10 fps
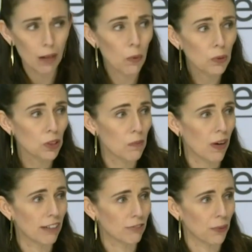I'm also
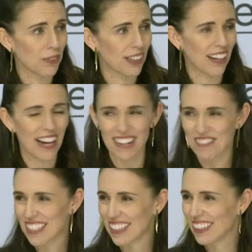mindful that I
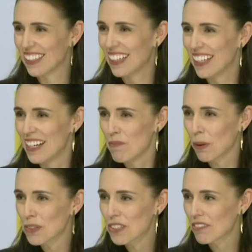have seen
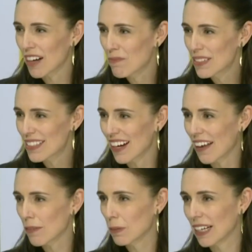positive numbers in
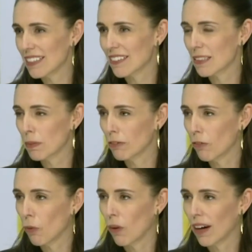other places
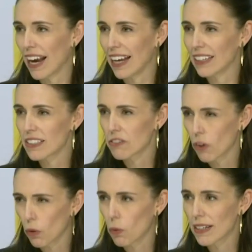before, and it's
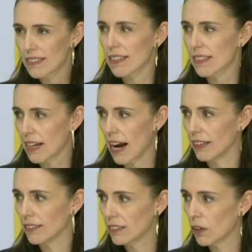not always
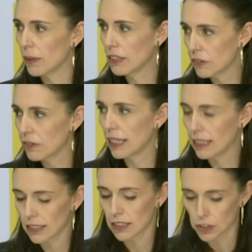sustained, so we do
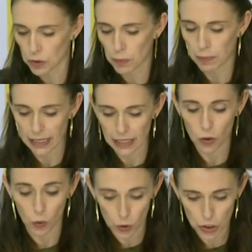need to still be
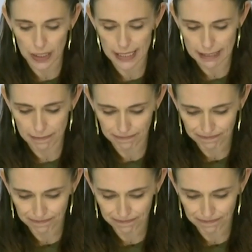cautious.